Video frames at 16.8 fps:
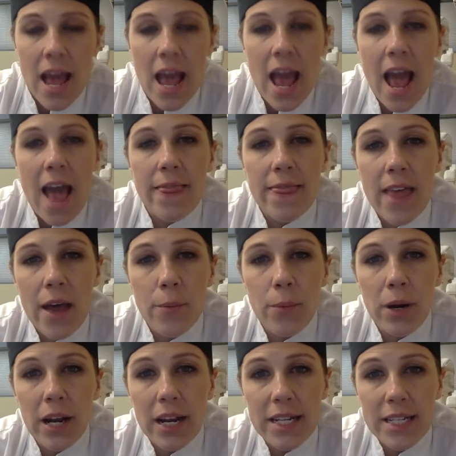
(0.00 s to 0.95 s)
And then
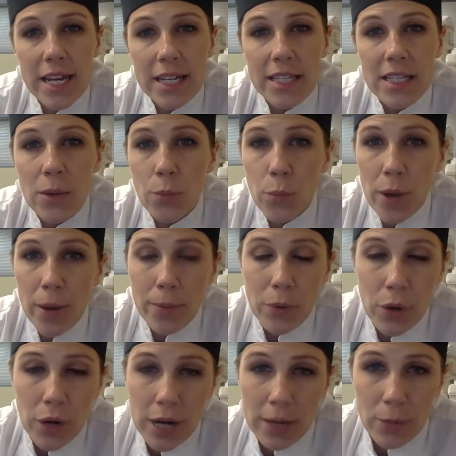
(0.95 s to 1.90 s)
we're going to take some
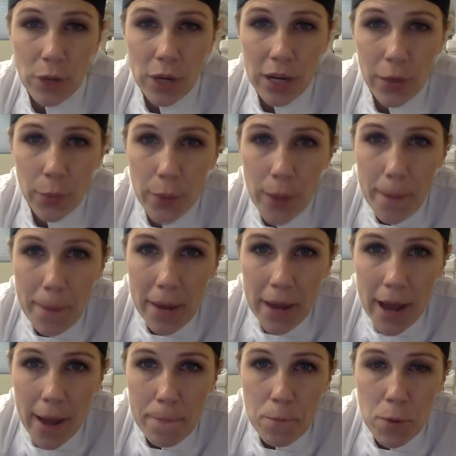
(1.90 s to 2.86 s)
whipped cream, we're going to whip it
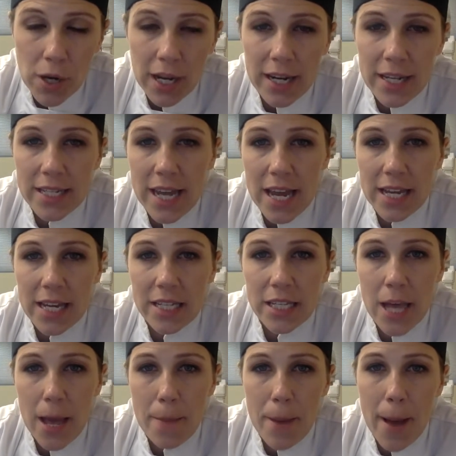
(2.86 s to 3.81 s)
up, we're going to take it
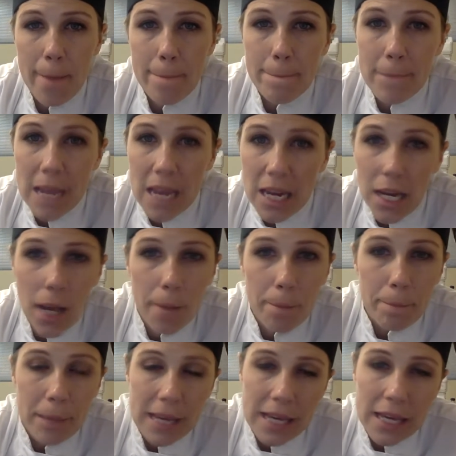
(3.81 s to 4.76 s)
to about medium
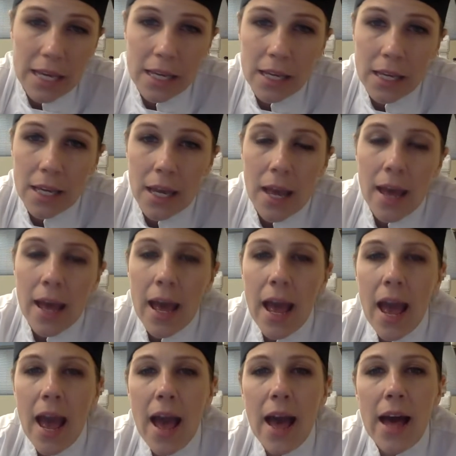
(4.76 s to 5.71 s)
peak,
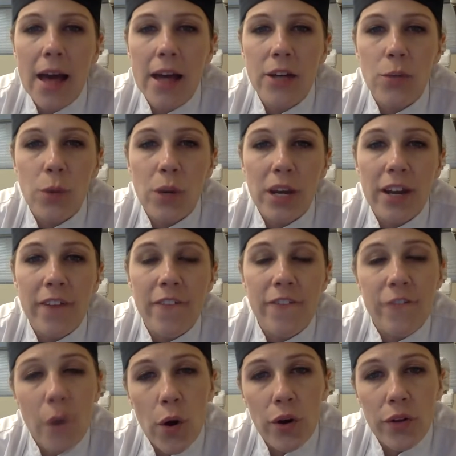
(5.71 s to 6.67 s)
and we're going to
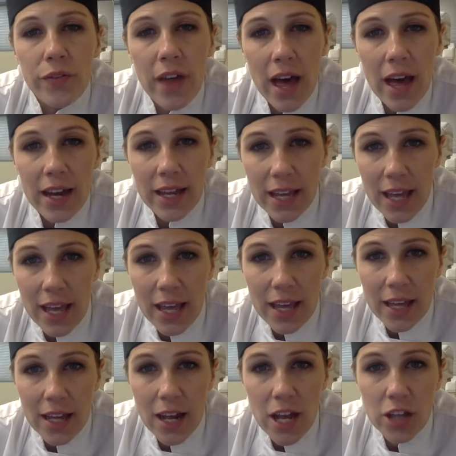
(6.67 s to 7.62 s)
fold that
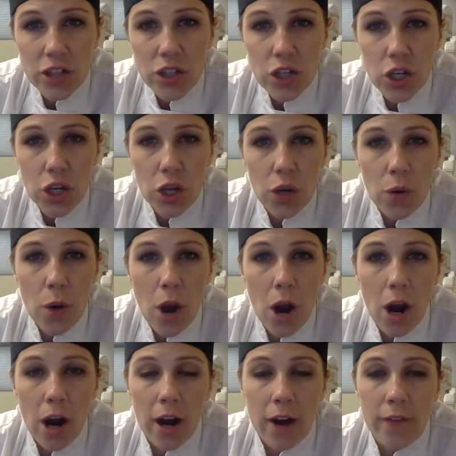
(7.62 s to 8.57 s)
in to
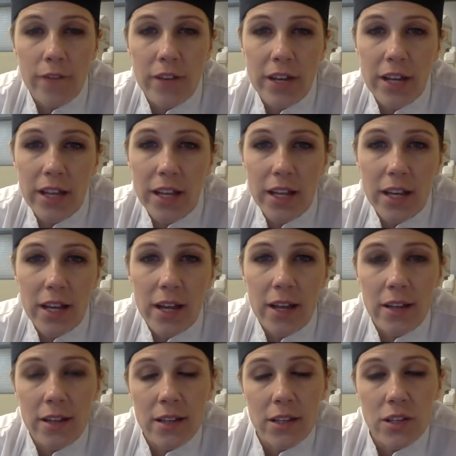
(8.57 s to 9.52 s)
our
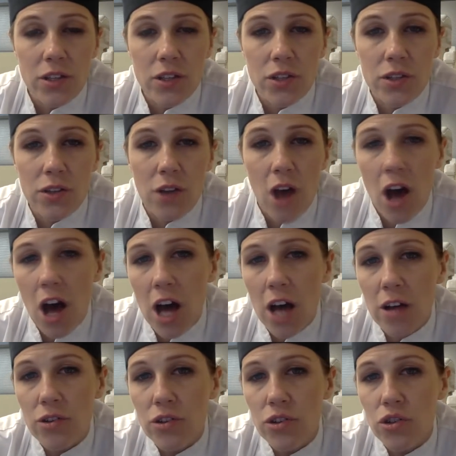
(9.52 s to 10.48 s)
vanilla
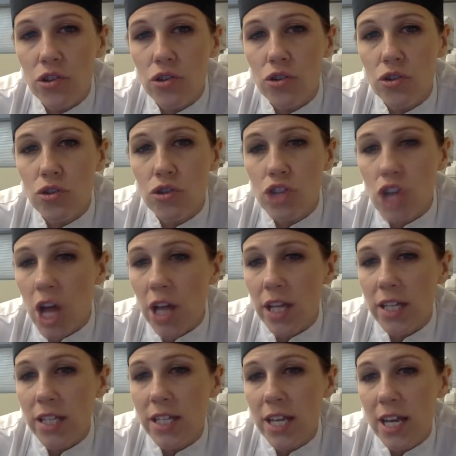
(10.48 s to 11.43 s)
sauce
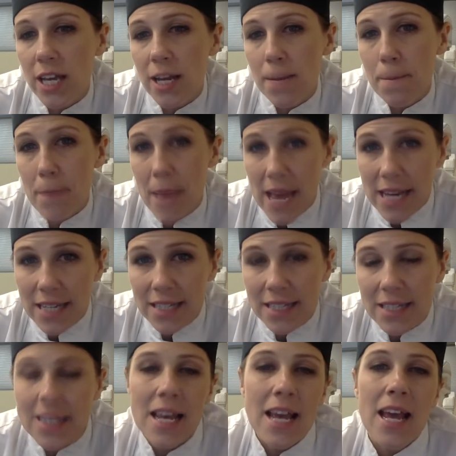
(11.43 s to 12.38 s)
gelatin
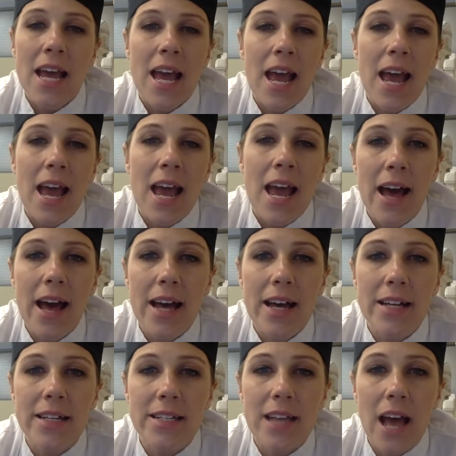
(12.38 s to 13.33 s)
mix,
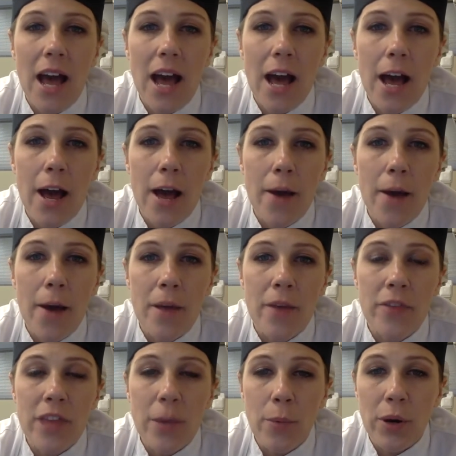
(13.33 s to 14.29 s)
and
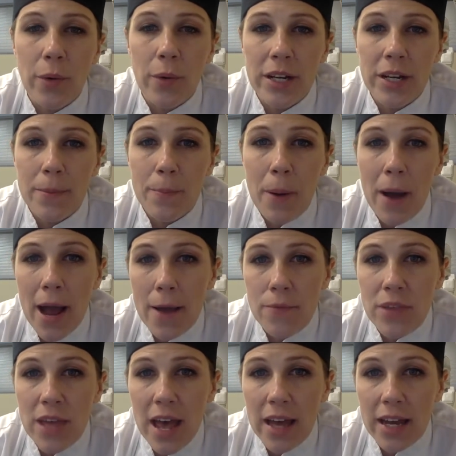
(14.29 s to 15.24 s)
then we're going to
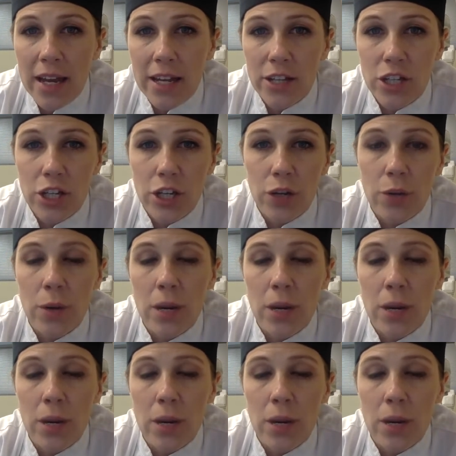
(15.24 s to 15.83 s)
pipe that into